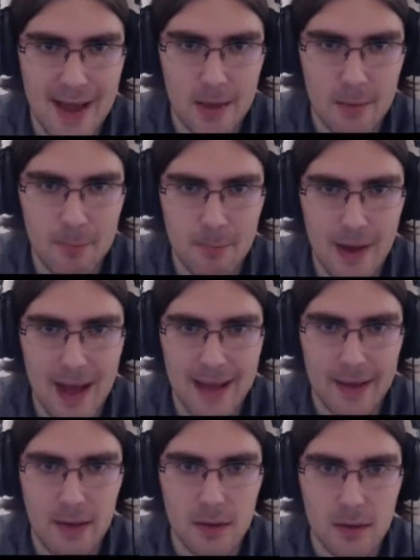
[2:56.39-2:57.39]
Bang!
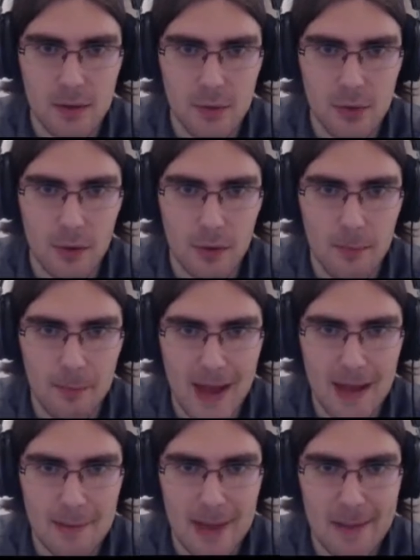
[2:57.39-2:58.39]
Bang! Oh, God.